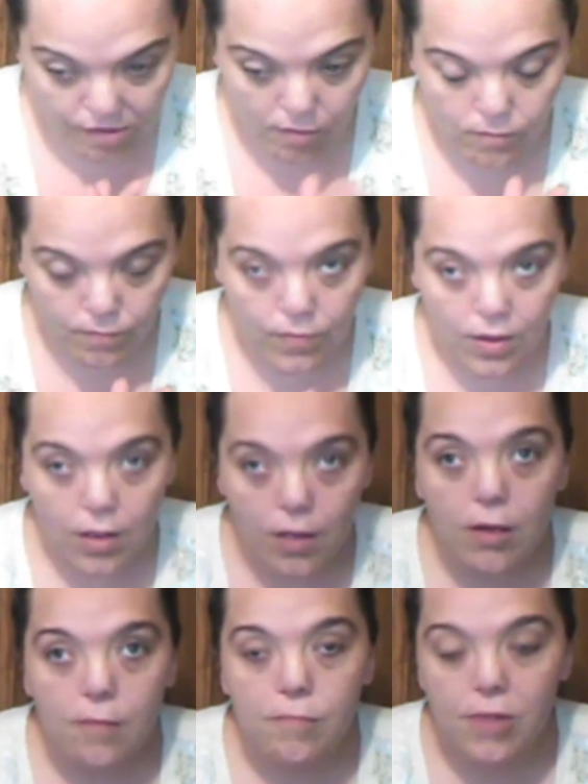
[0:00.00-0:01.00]
So,
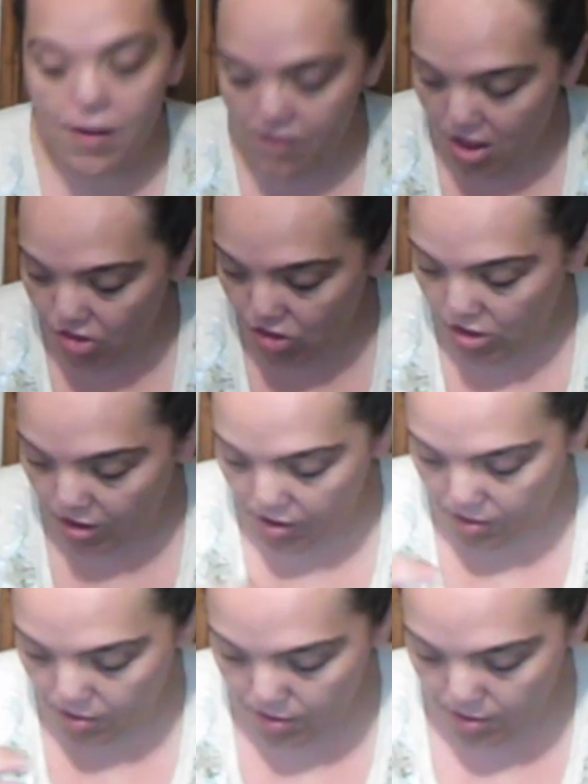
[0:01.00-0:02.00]
but I've got
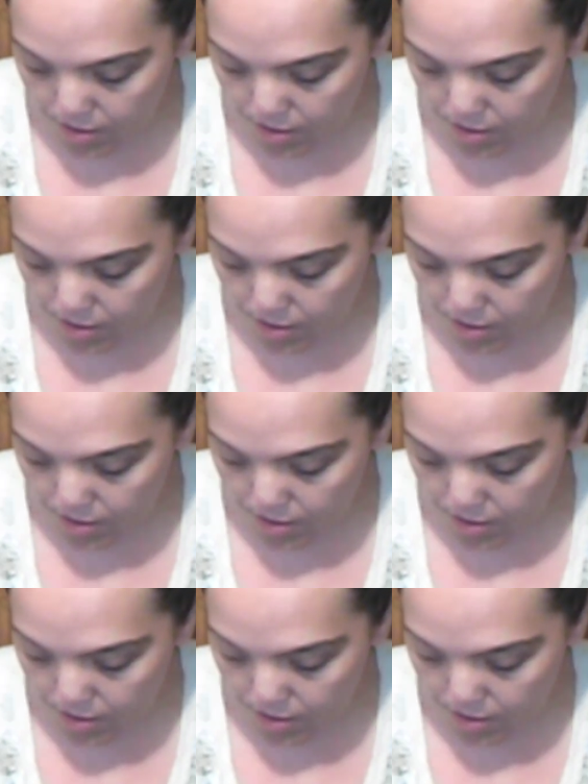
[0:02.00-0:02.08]
the